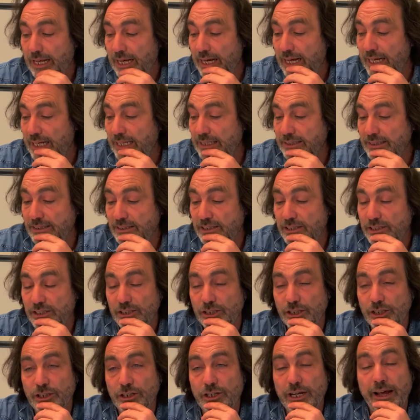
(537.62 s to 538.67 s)
And
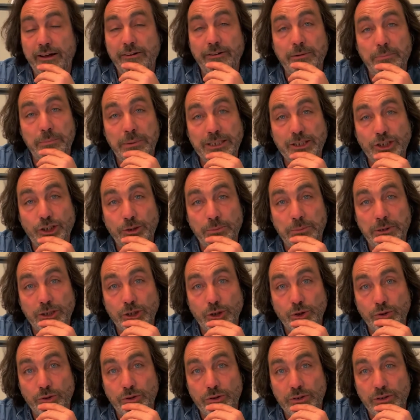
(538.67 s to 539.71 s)
you're carrying a bit too much,